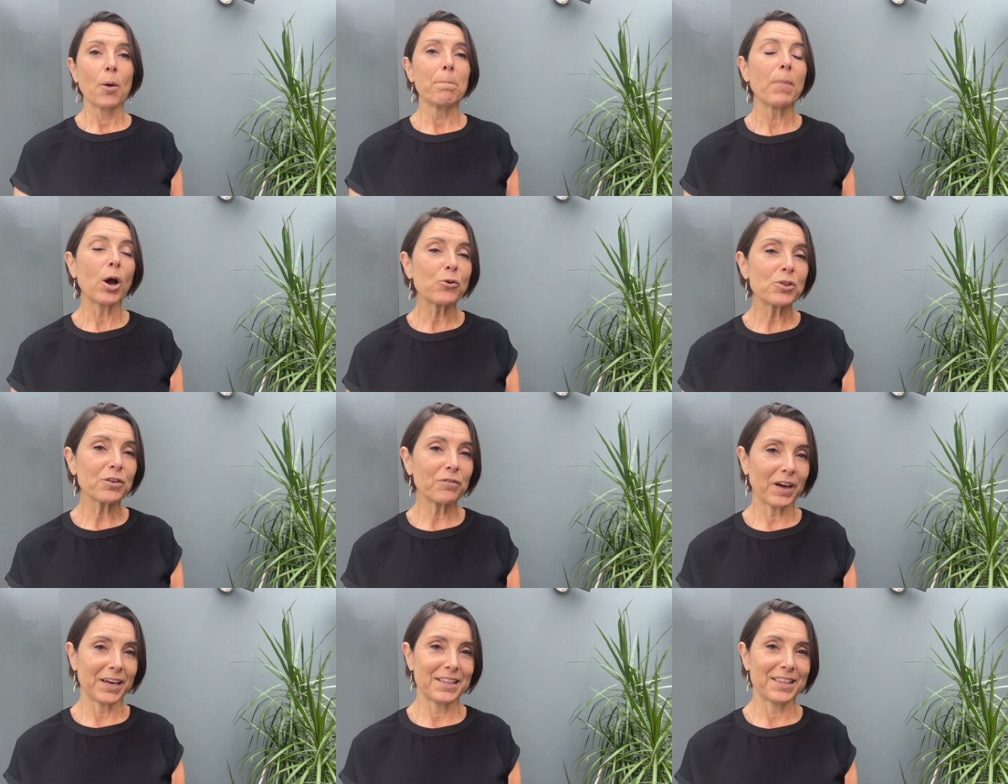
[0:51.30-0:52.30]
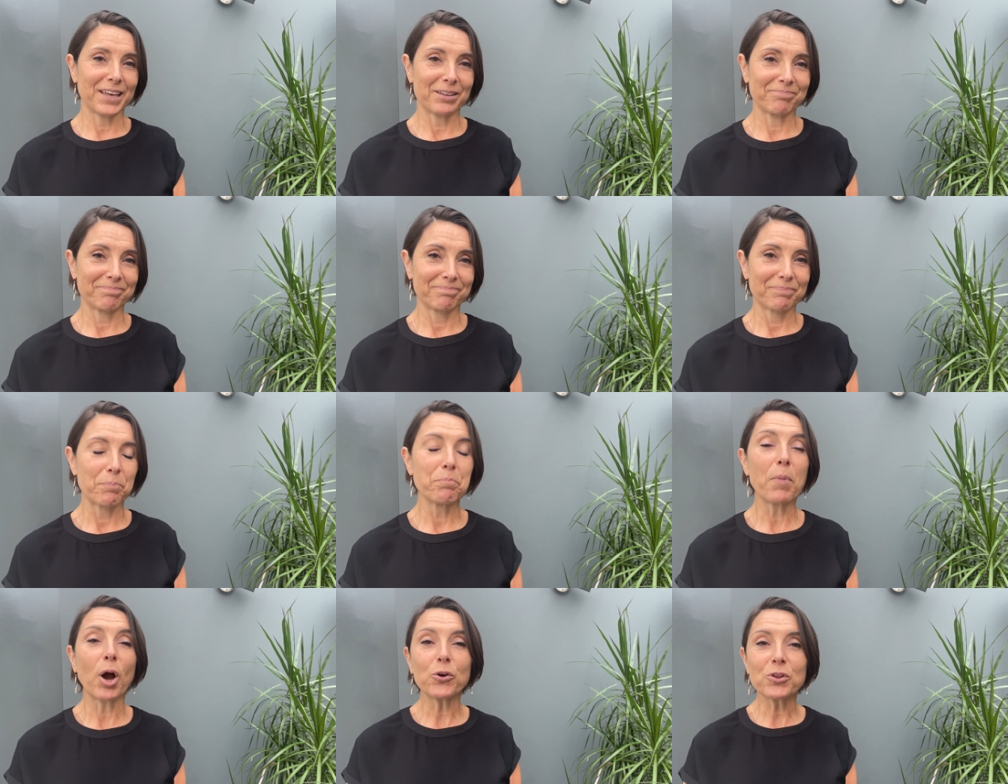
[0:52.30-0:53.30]
Motivating
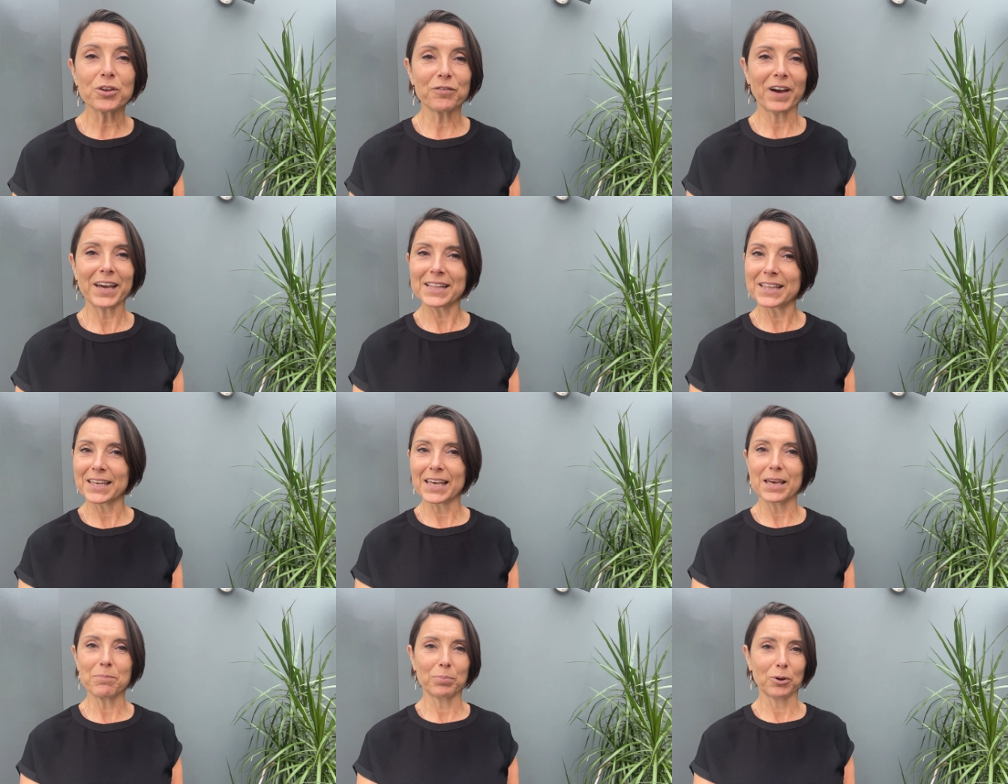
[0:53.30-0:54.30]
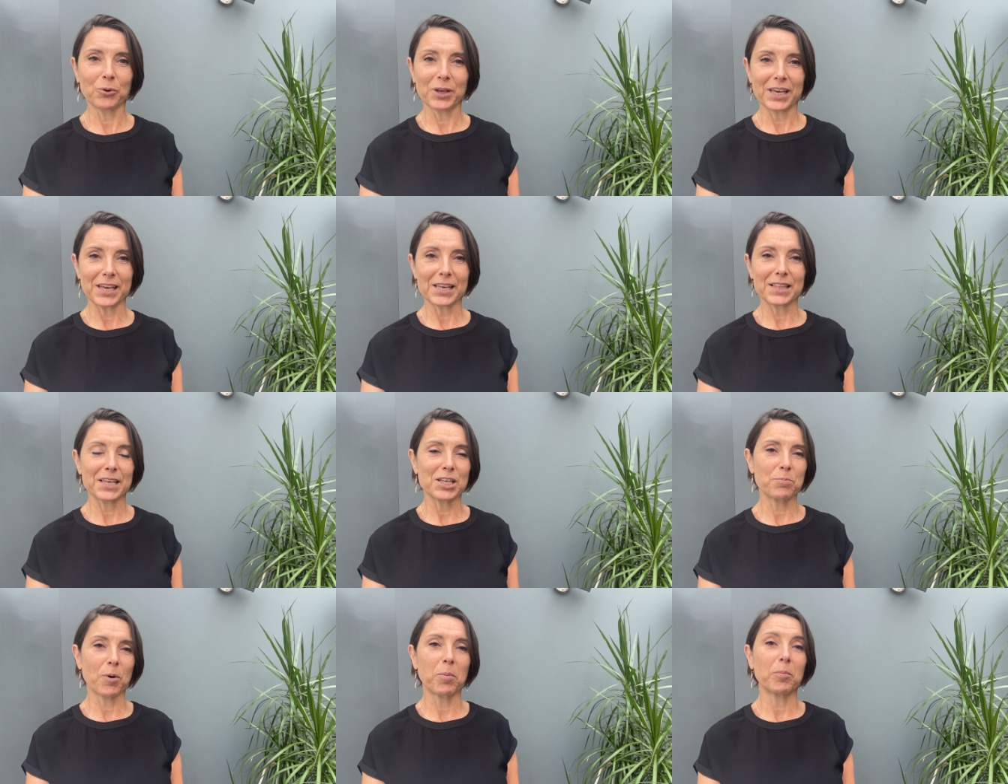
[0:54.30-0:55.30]
employees is
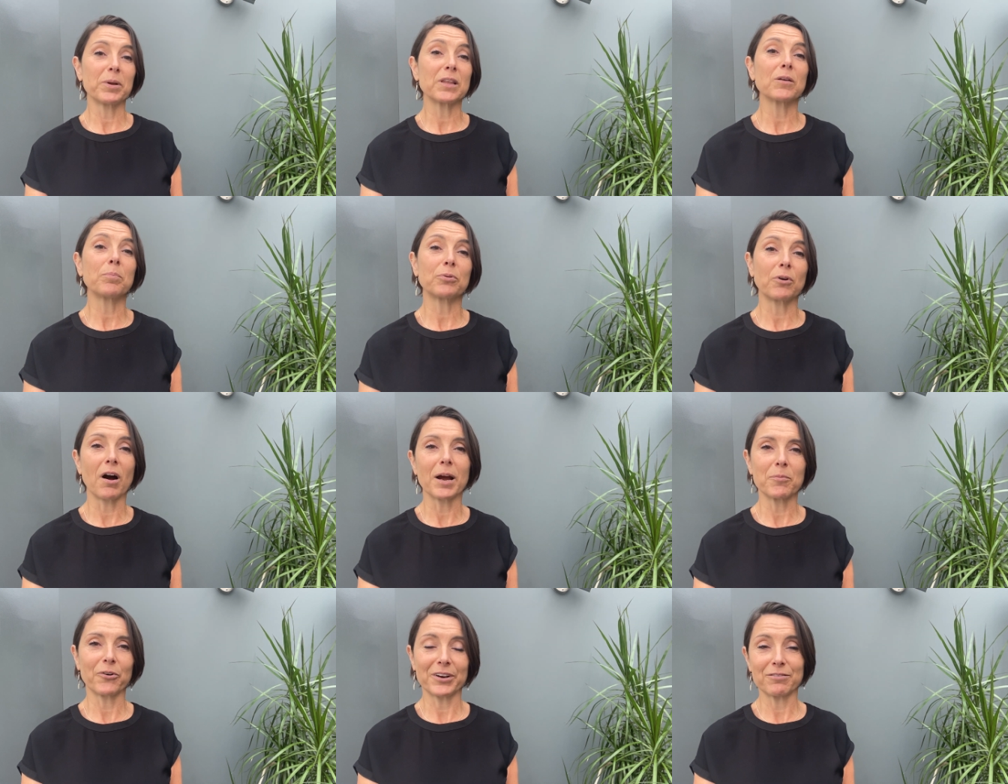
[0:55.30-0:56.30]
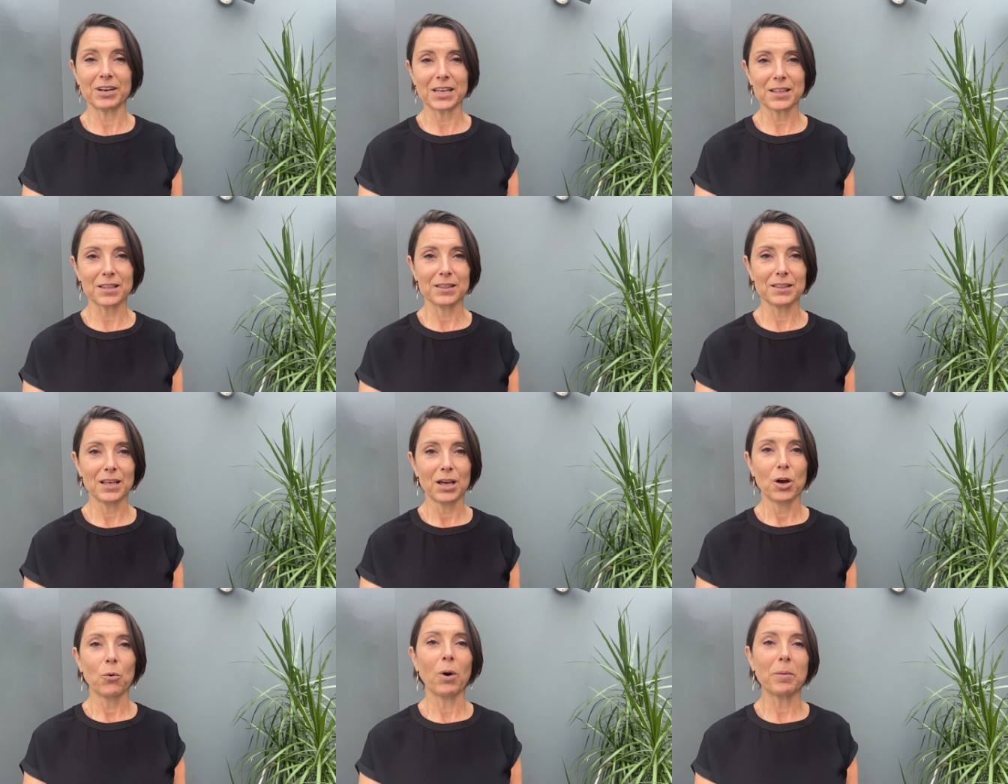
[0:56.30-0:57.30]
probably the primary reason
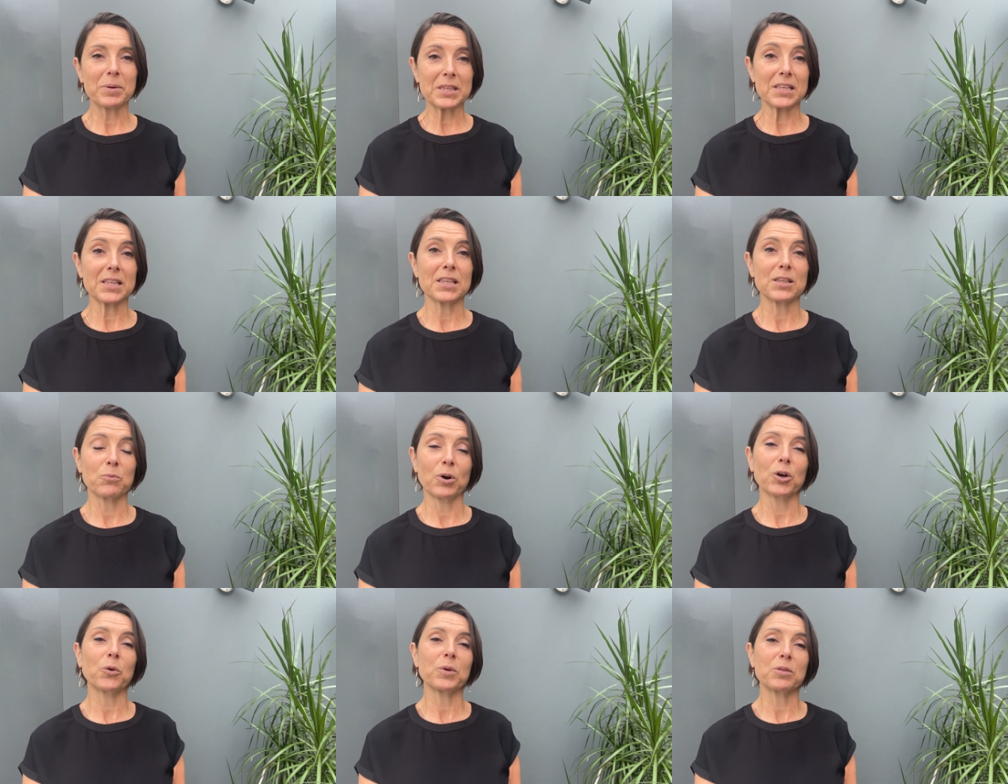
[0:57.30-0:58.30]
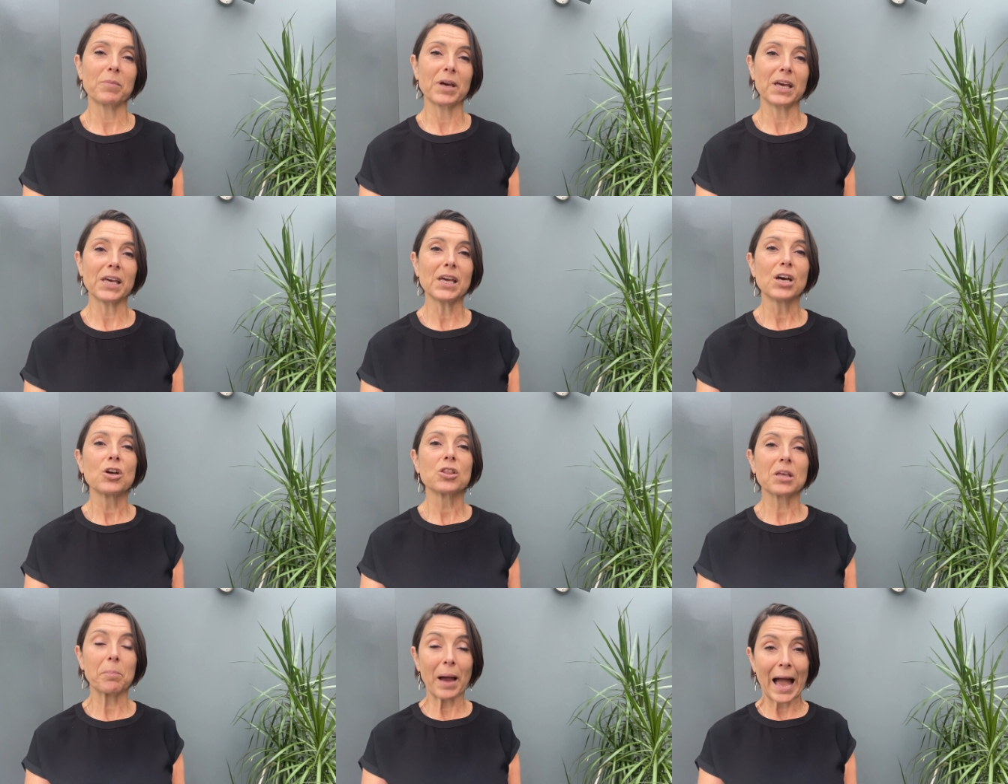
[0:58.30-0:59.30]
why businesses work with me
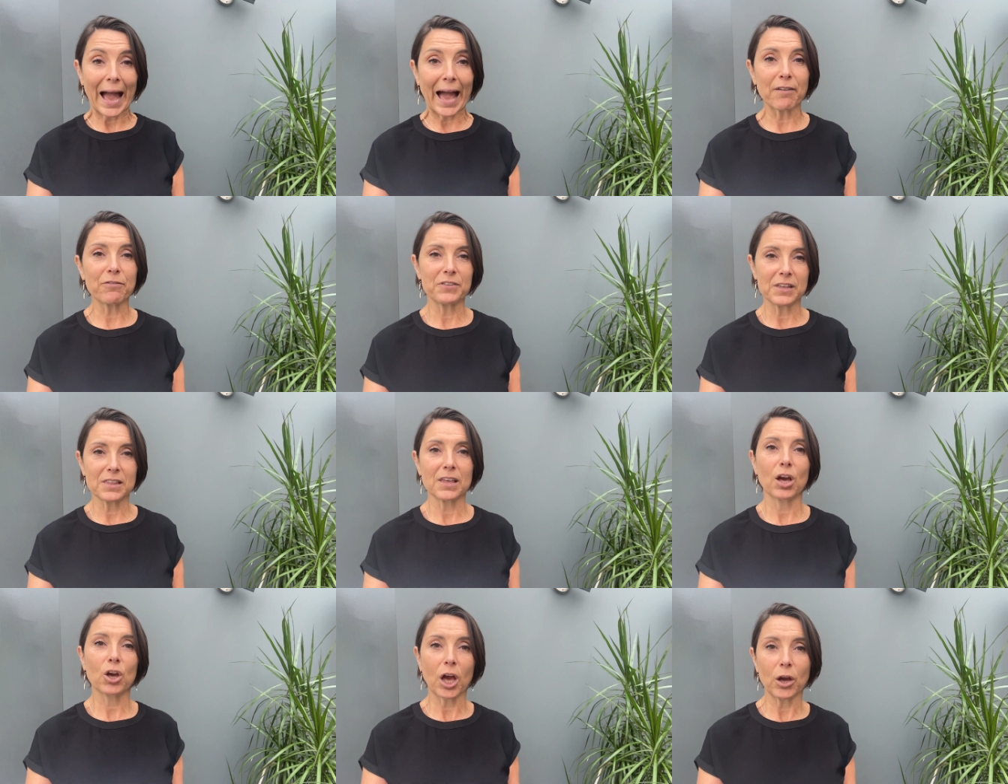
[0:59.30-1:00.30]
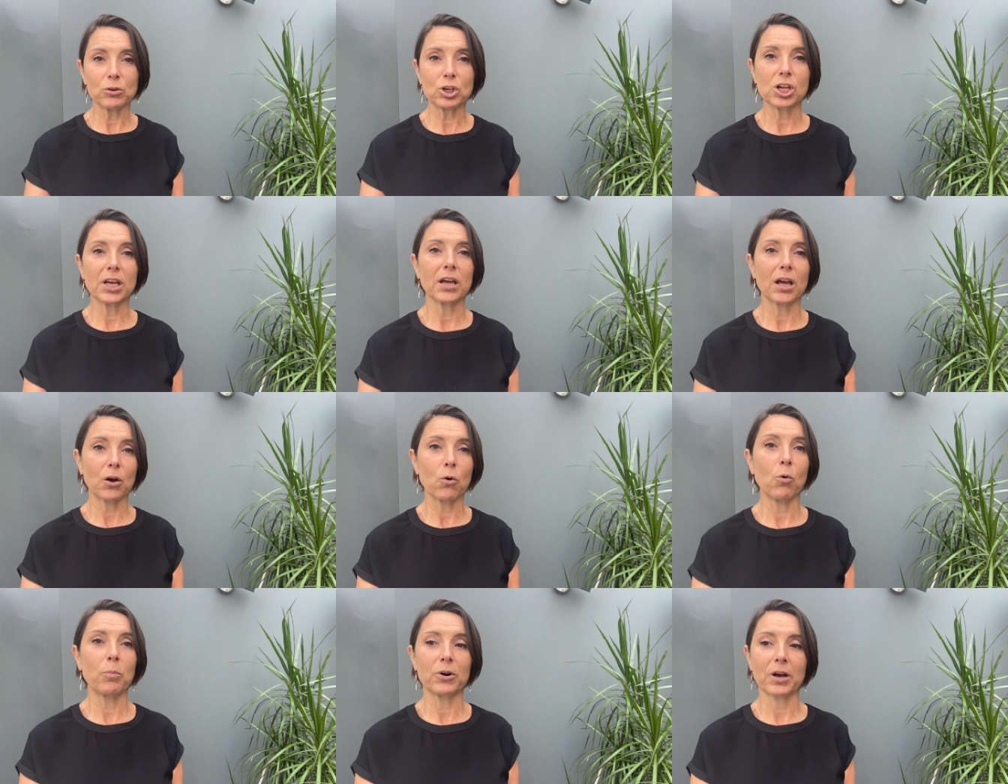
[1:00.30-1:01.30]
to have this coaching
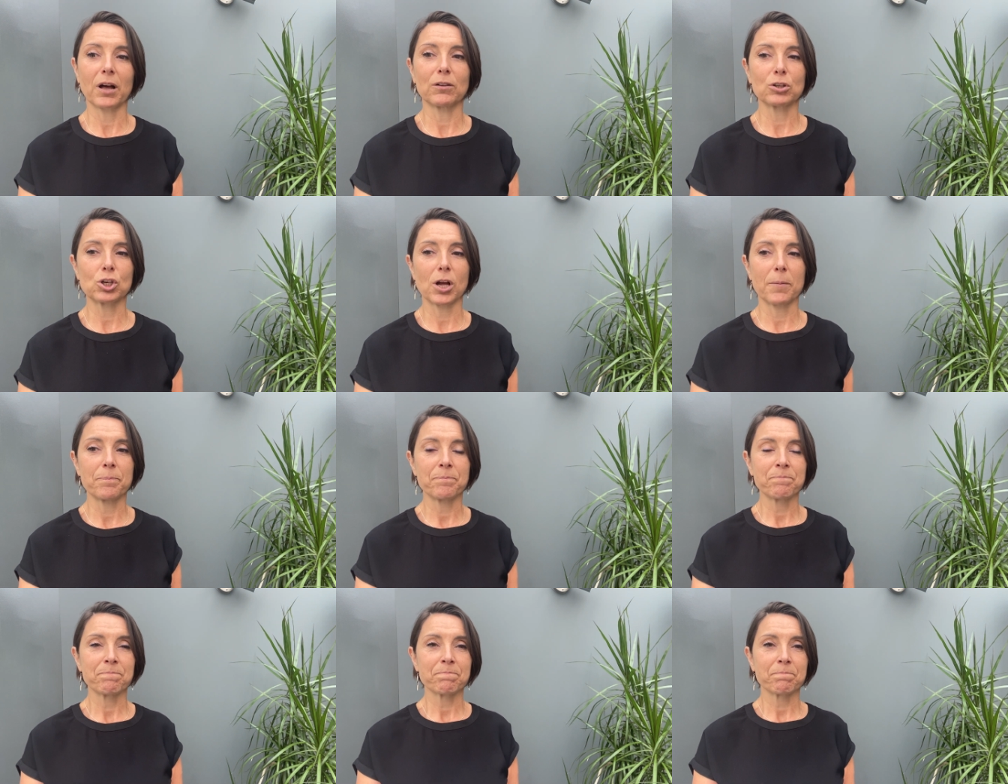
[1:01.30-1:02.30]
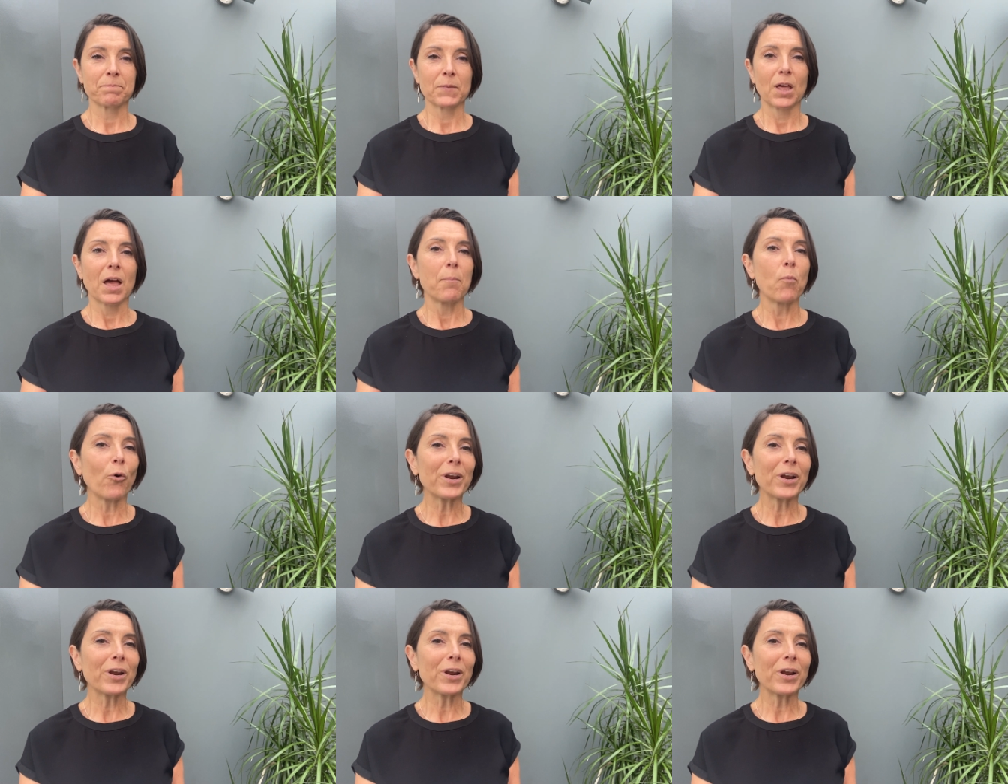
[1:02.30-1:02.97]
corporate culture. More